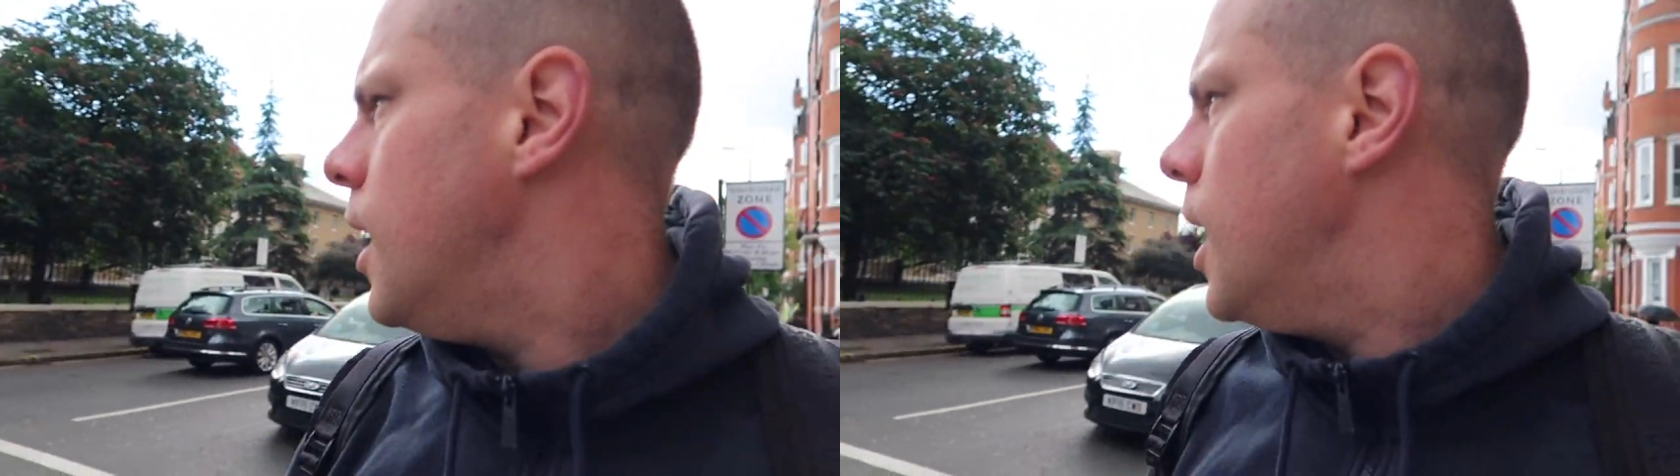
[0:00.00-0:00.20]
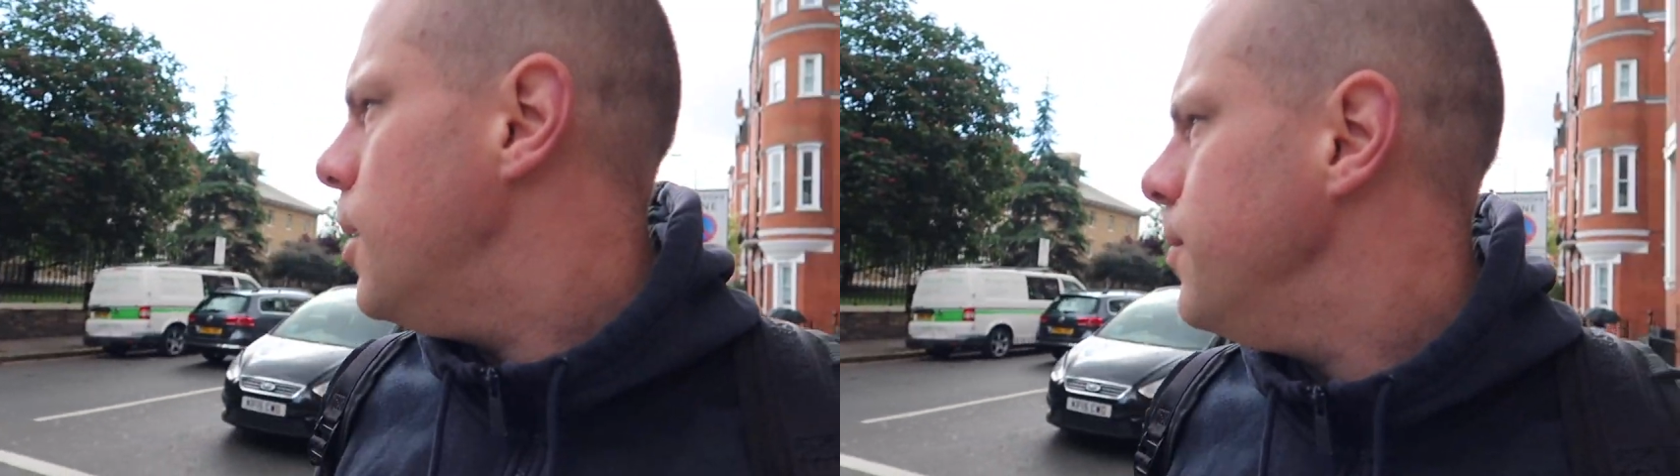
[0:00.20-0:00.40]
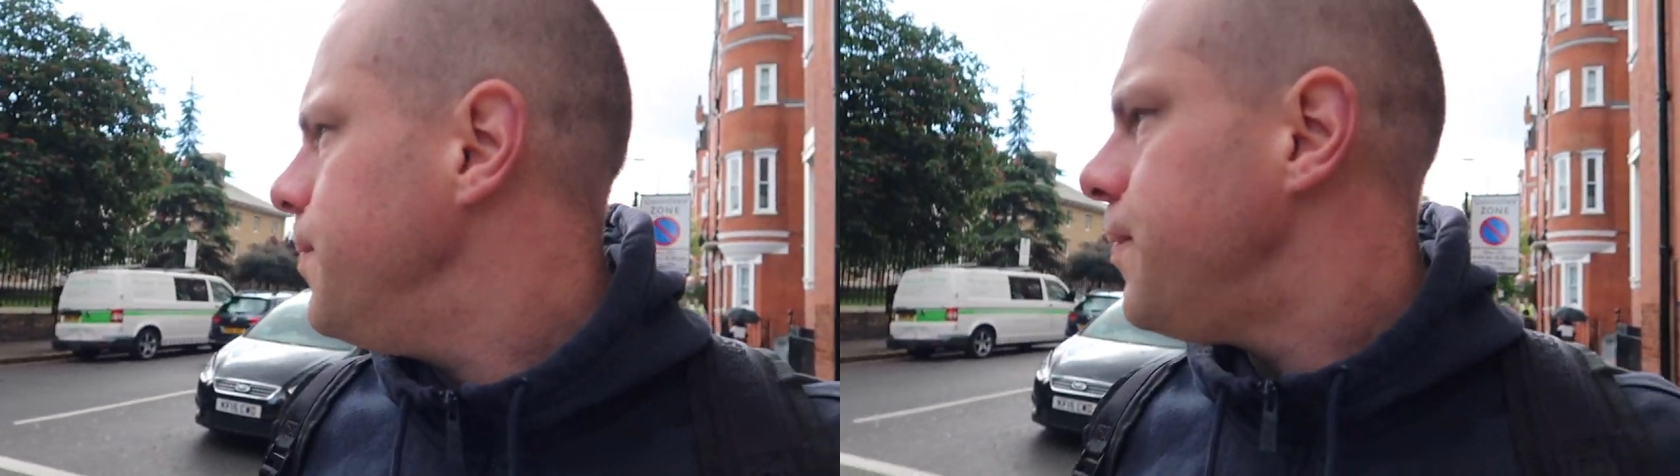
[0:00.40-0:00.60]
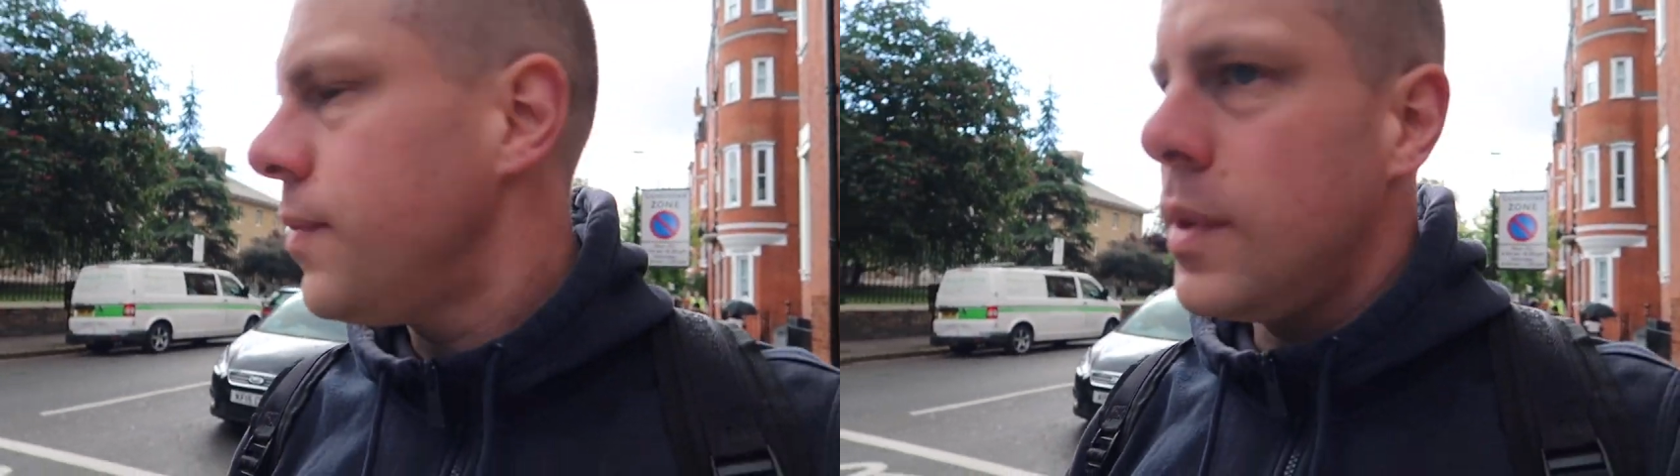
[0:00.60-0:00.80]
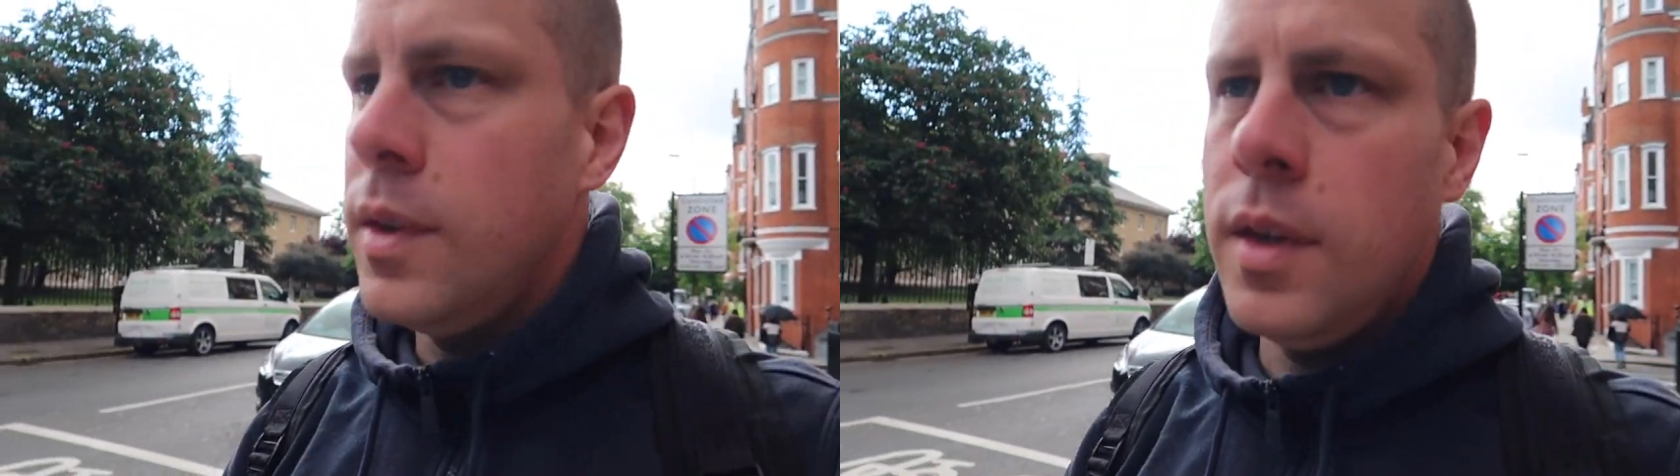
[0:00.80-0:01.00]
Um,
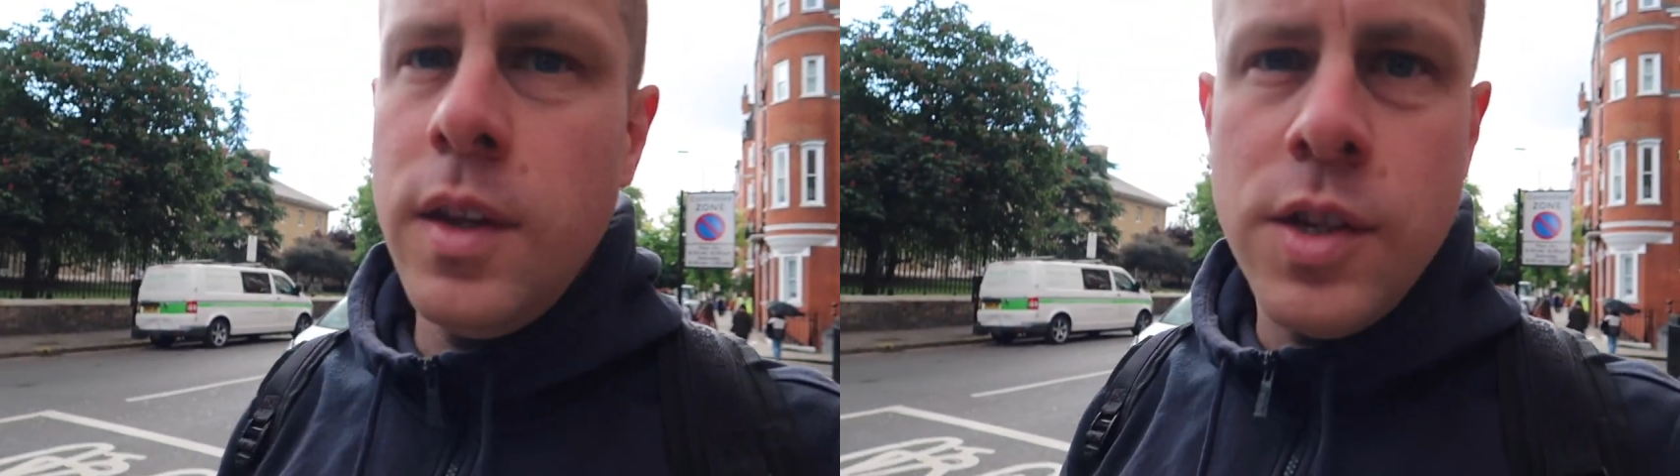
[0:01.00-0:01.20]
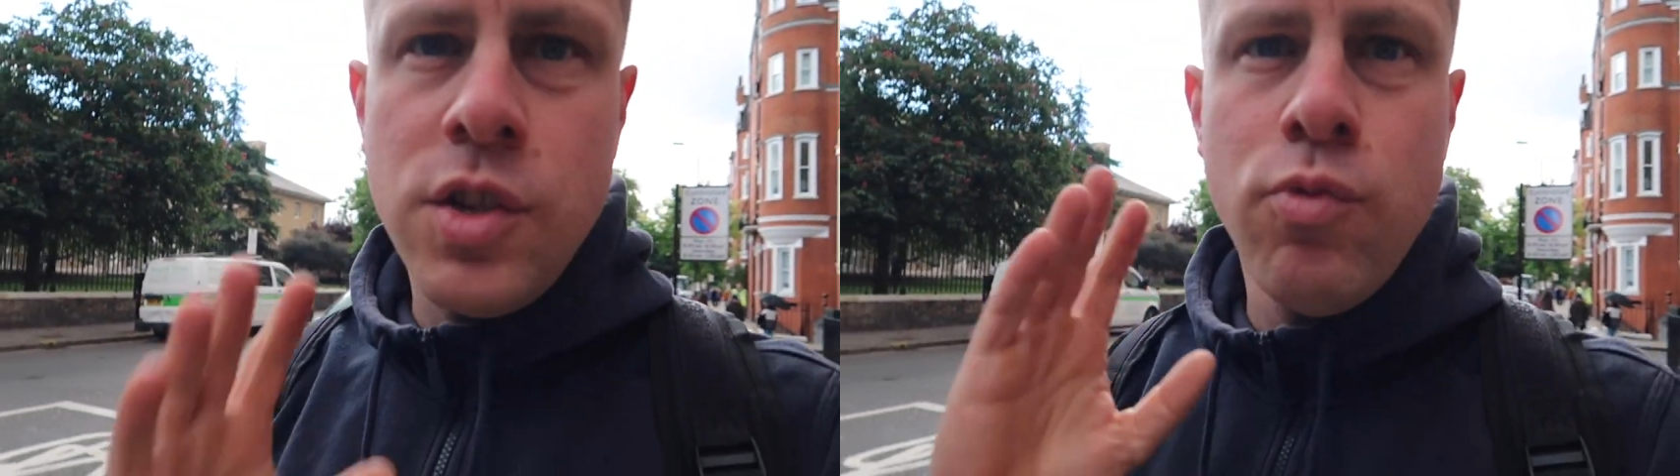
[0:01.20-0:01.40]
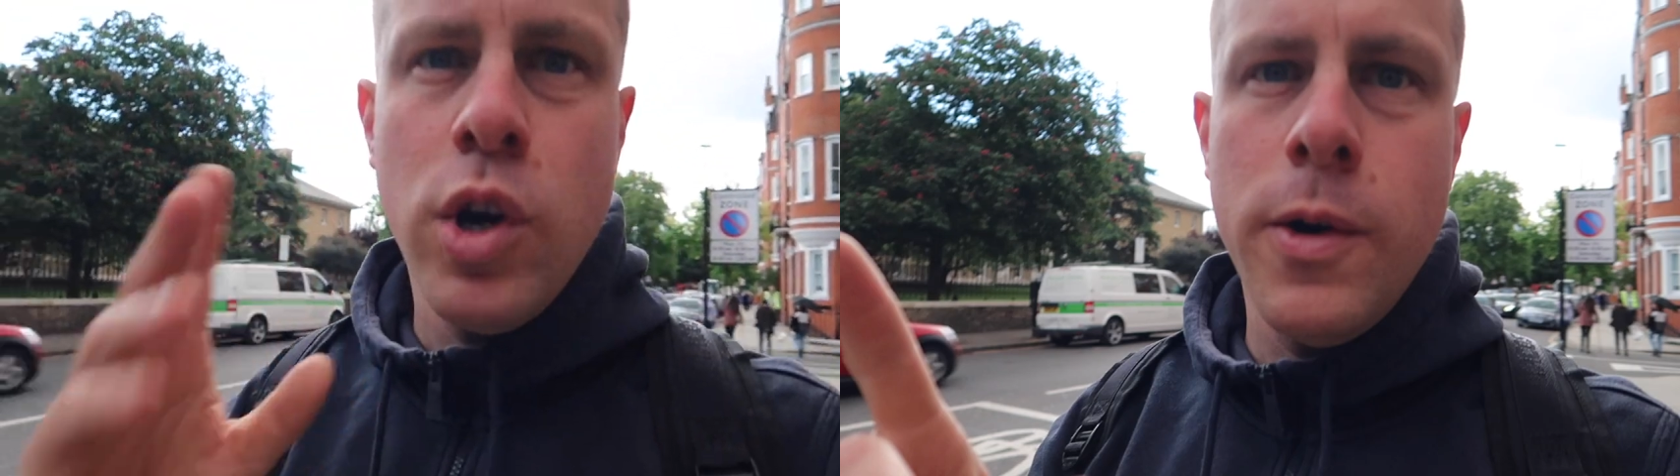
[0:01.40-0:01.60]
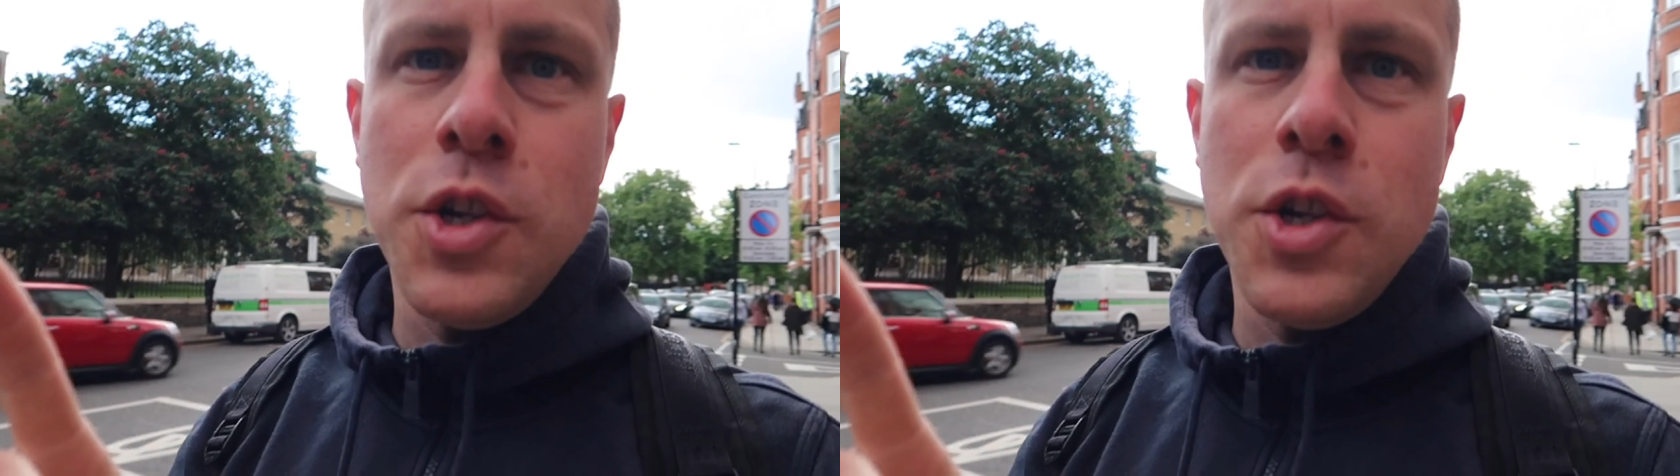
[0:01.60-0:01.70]
this is Royal